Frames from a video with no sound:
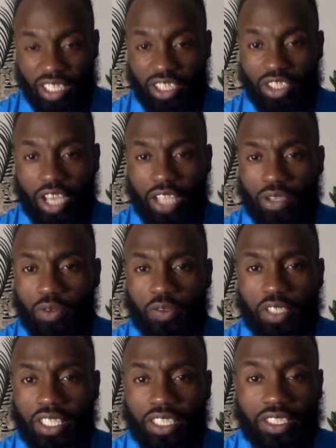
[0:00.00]
I don't
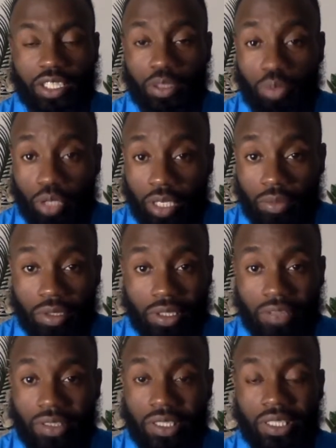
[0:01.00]
think it's any point, because I've
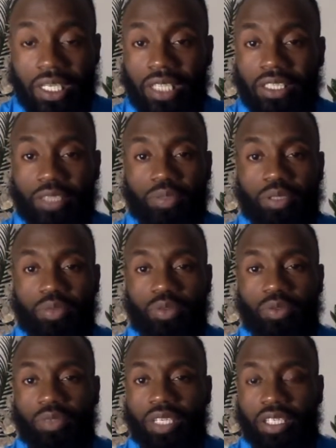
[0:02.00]
seen how these people
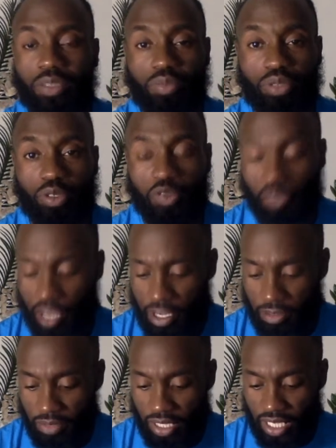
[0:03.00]
work and profile.
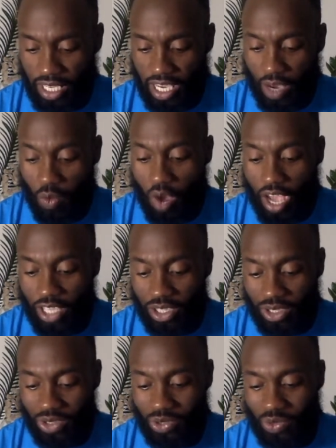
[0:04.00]
And what I
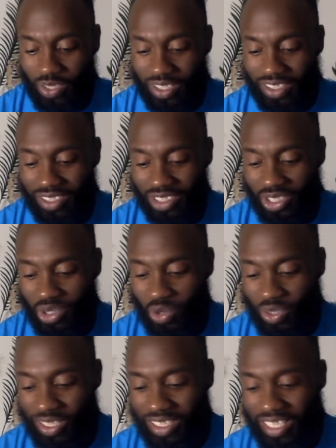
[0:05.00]
used was, I'm going to call
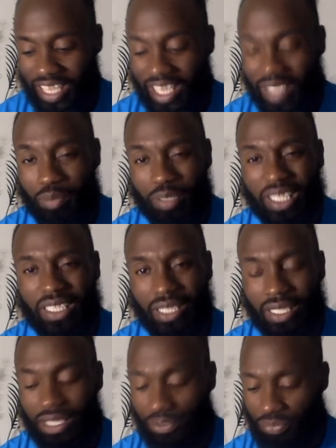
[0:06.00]
this the
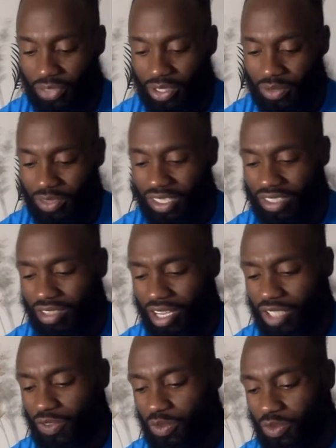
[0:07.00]
NPD,
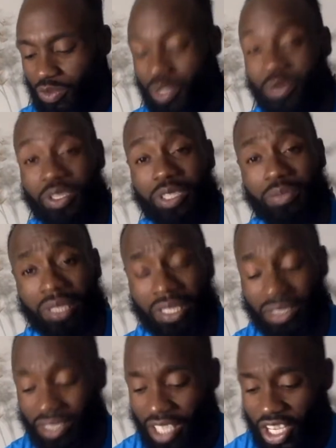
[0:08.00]
which
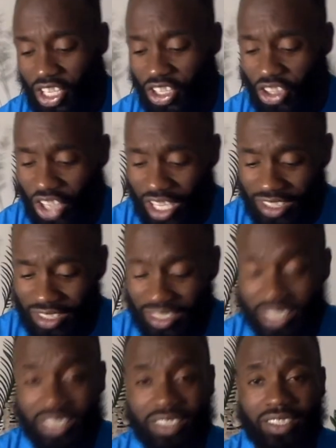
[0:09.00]
means
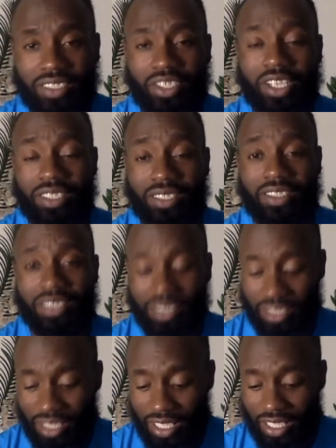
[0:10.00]

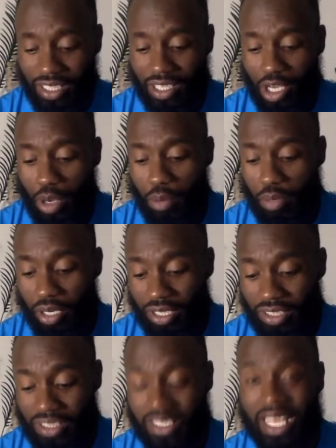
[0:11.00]
narcissistic
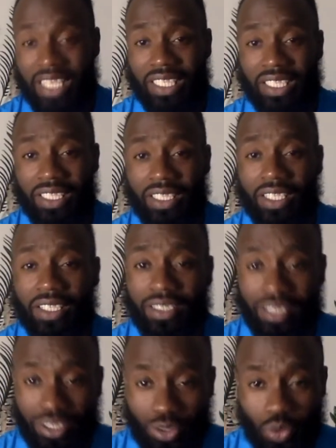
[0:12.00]
personality
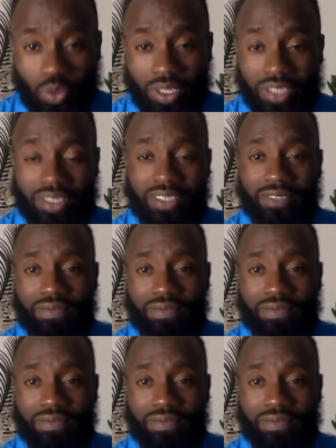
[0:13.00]
disorders.